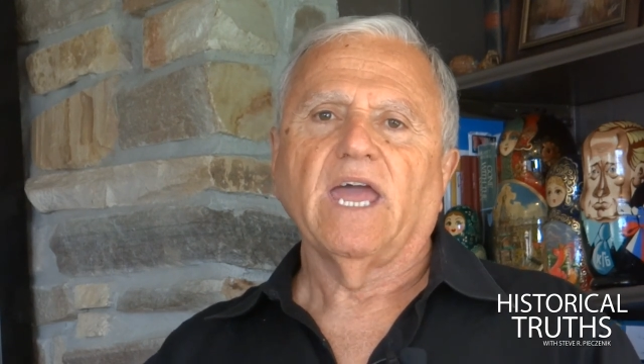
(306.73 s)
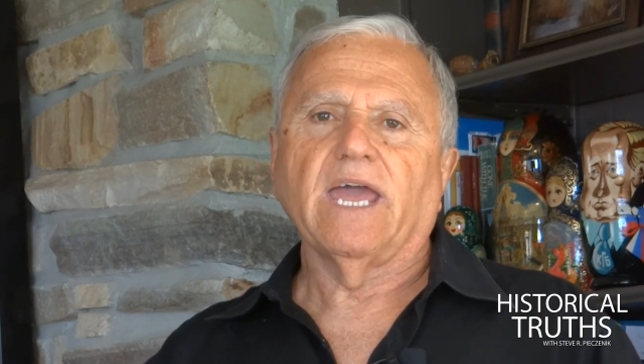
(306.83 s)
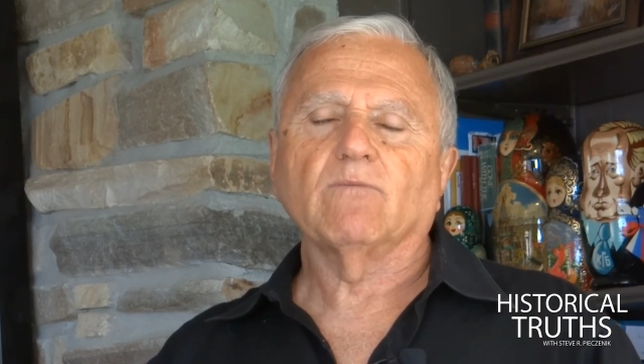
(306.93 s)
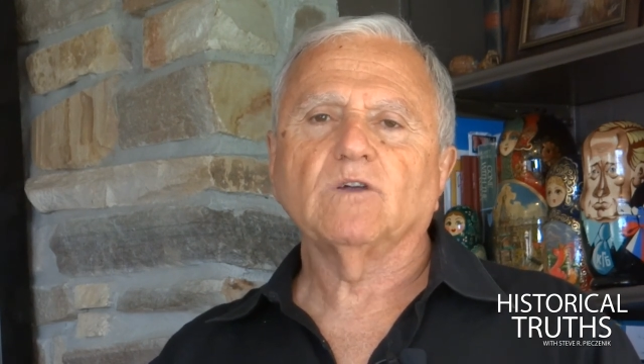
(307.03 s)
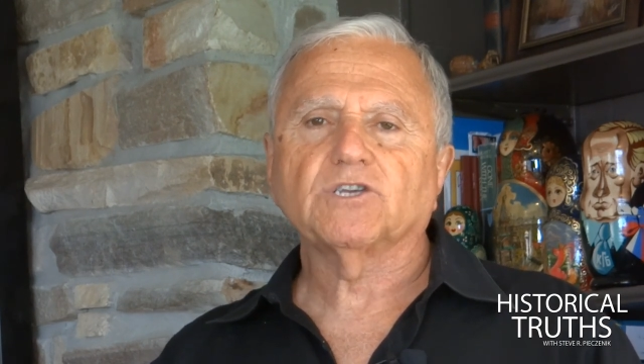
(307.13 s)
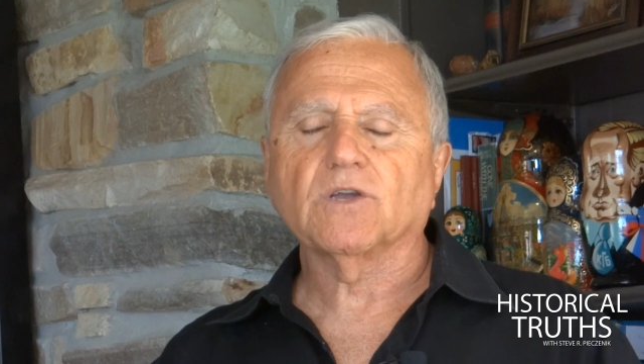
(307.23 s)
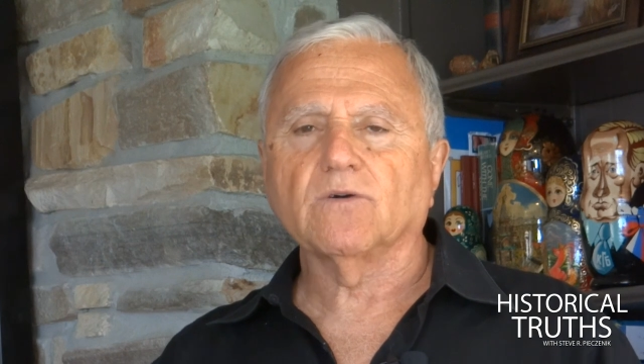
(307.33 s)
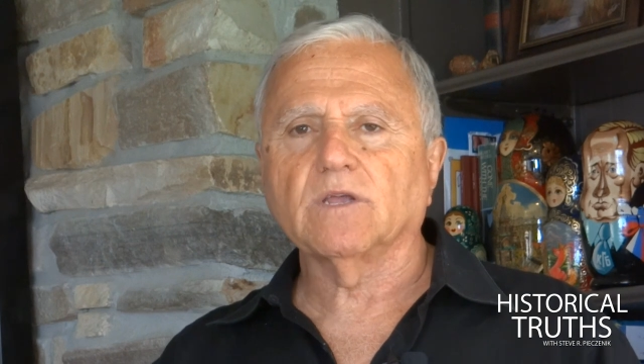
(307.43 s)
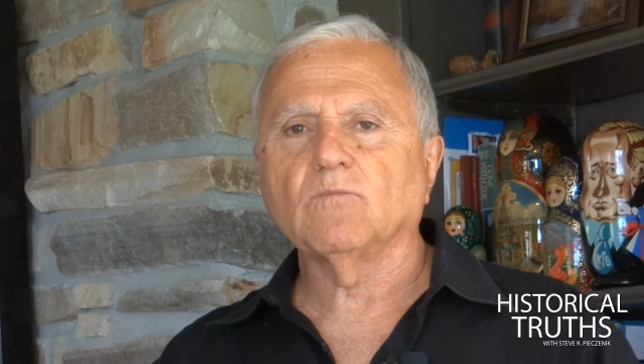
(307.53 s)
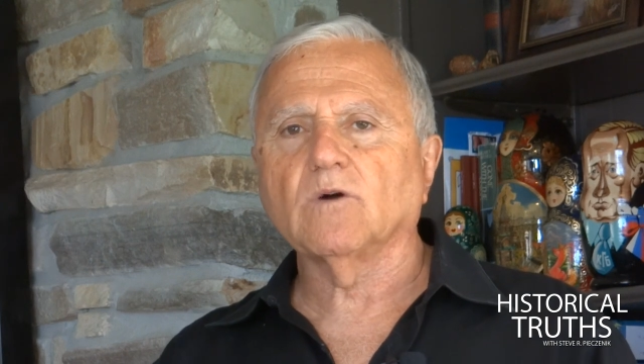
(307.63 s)
And we
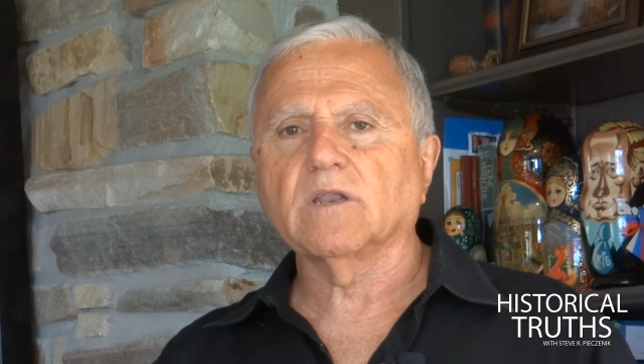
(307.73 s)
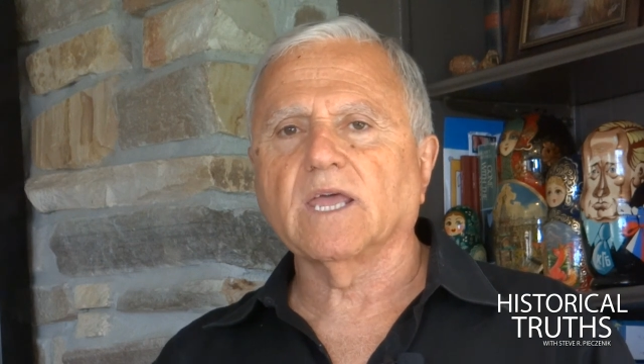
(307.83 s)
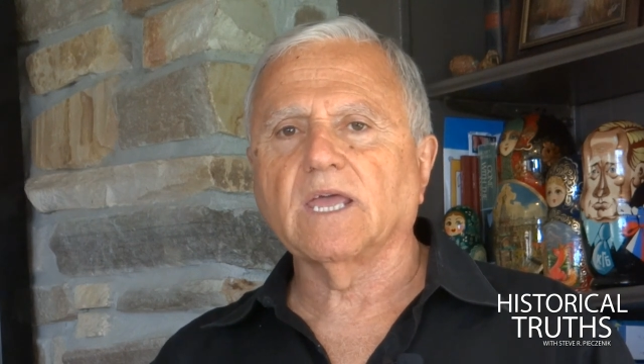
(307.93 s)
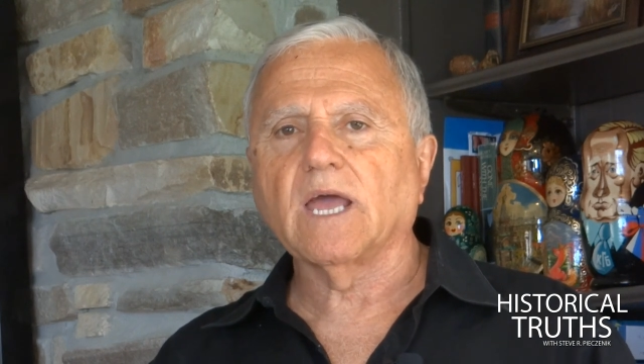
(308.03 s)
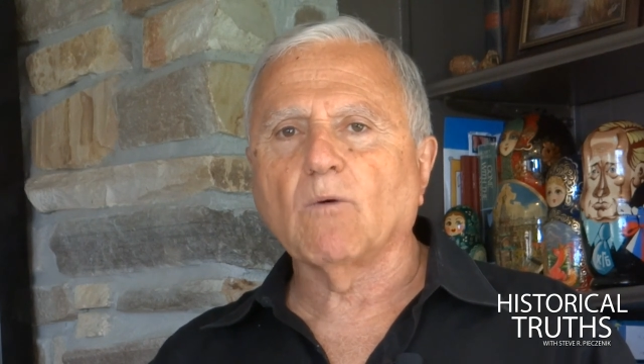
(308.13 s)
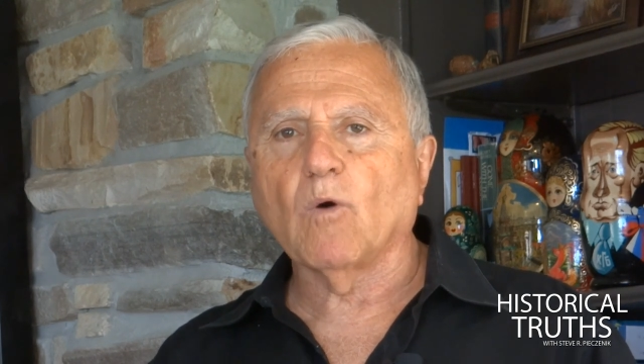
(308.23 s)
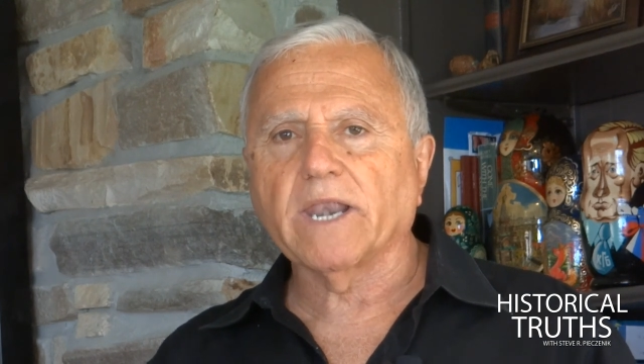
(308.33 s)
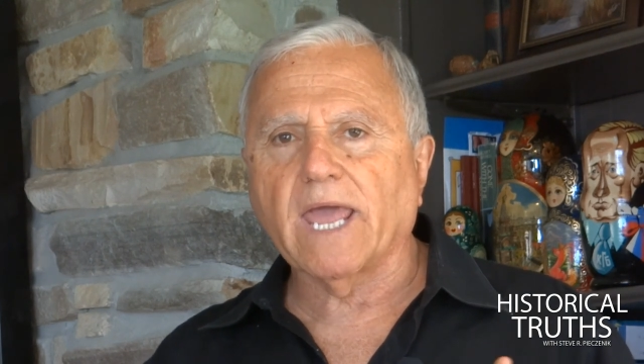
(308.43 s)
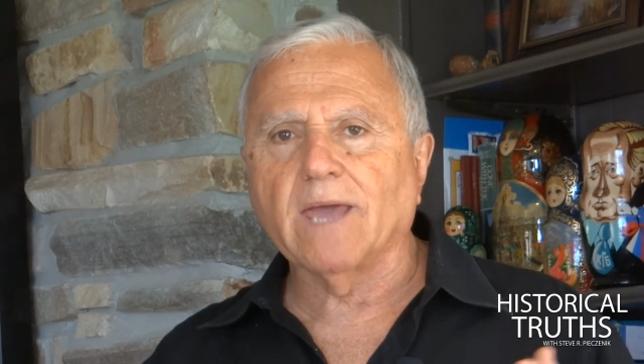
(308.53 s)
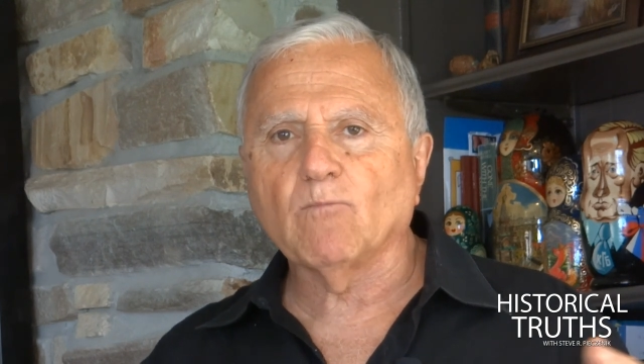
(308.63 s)
showed him what a
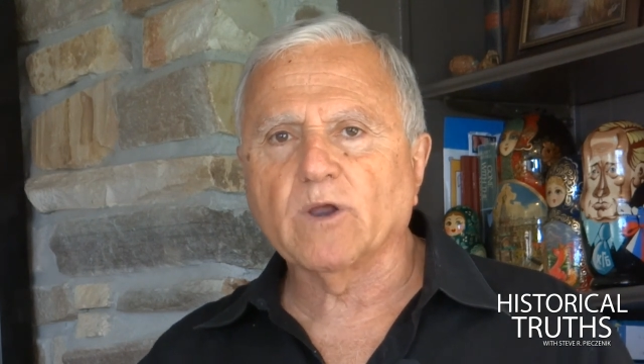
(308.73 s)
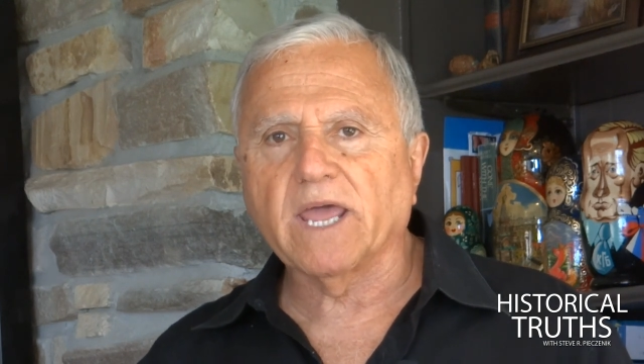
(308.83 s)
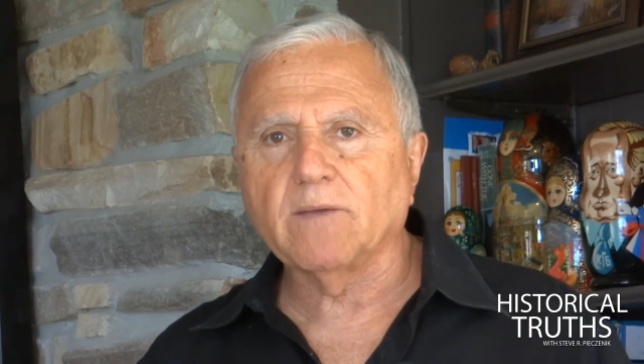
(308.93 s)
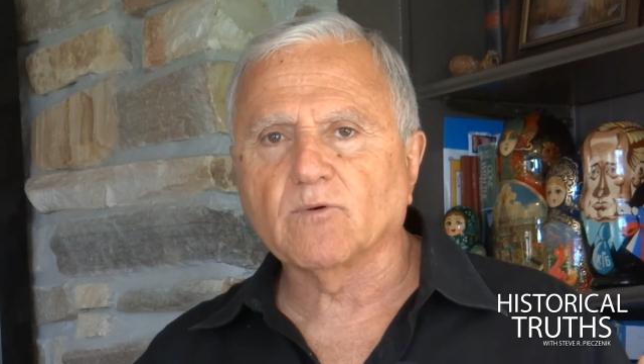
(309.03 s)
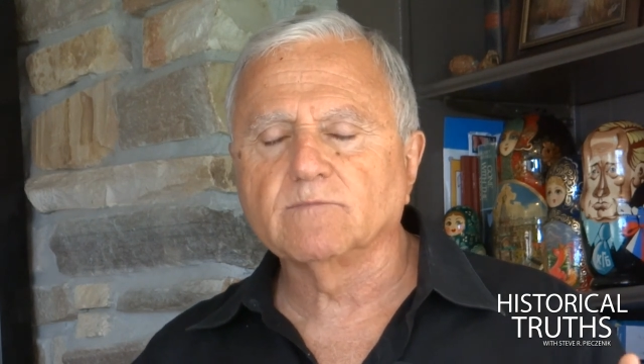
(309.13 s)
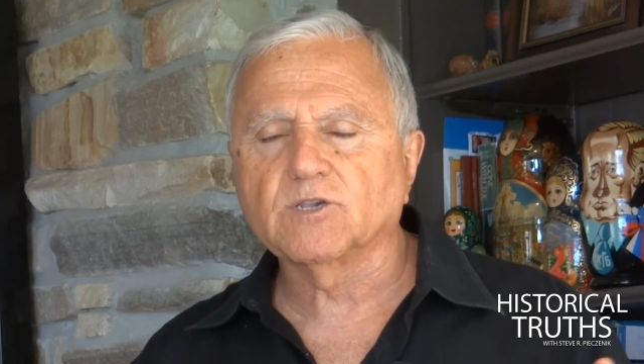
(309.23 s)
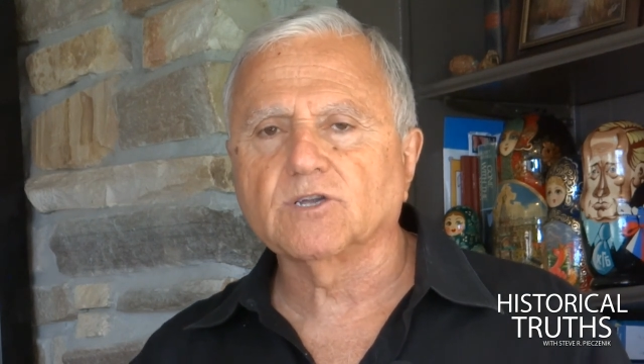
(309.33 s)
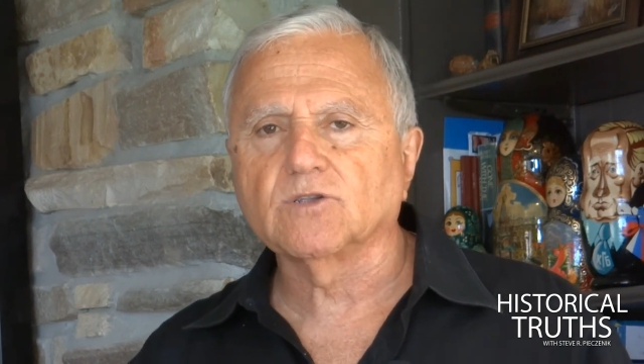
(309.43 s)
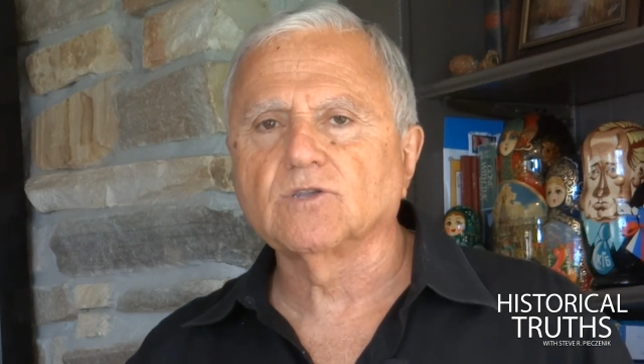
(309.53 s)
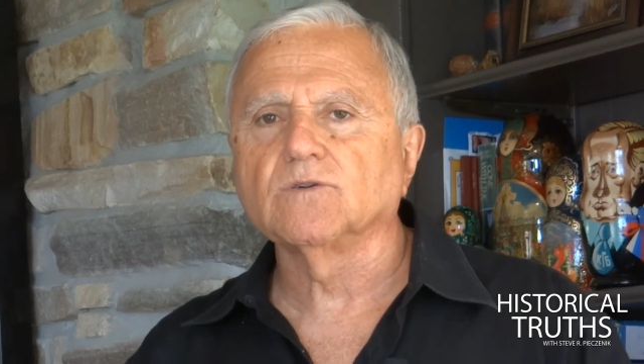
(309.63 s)
one M1 Abrams
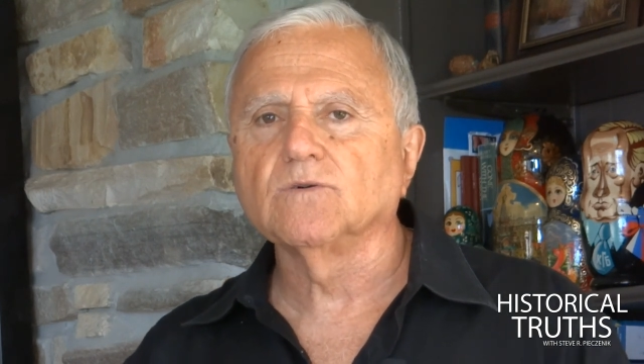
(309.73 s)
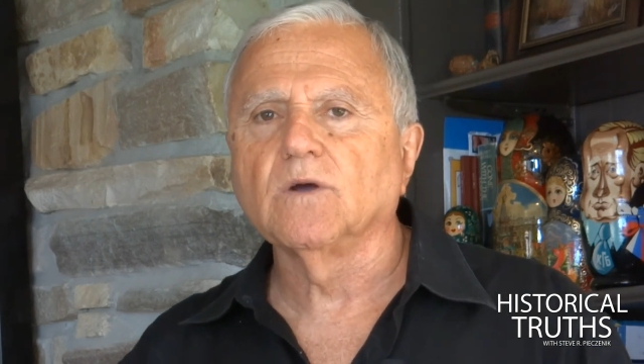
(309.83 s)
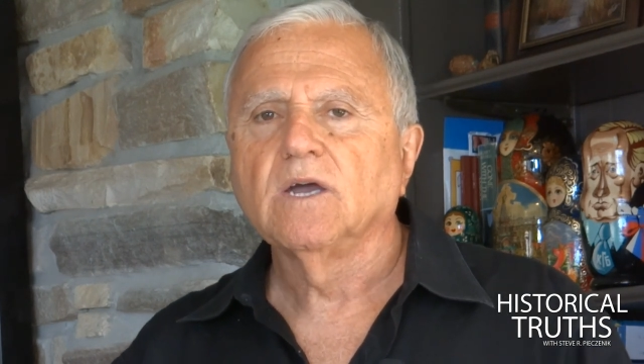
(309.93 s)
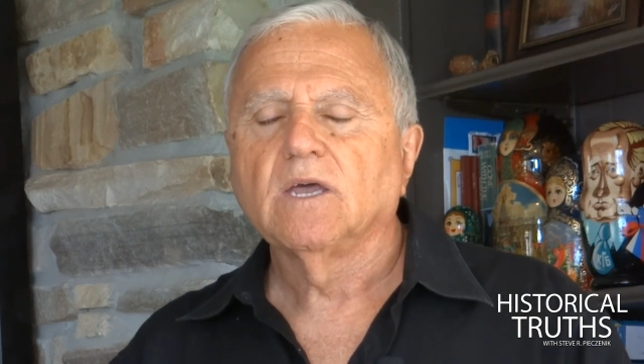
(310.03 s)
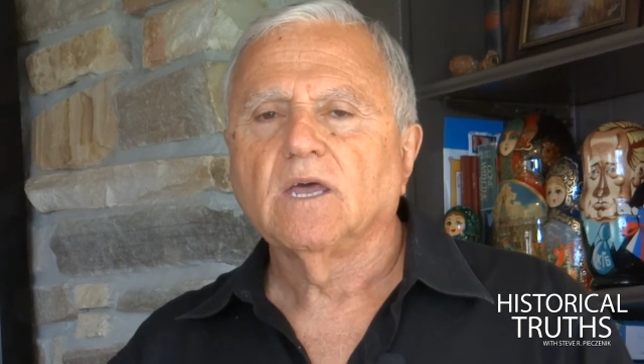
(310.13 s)
could do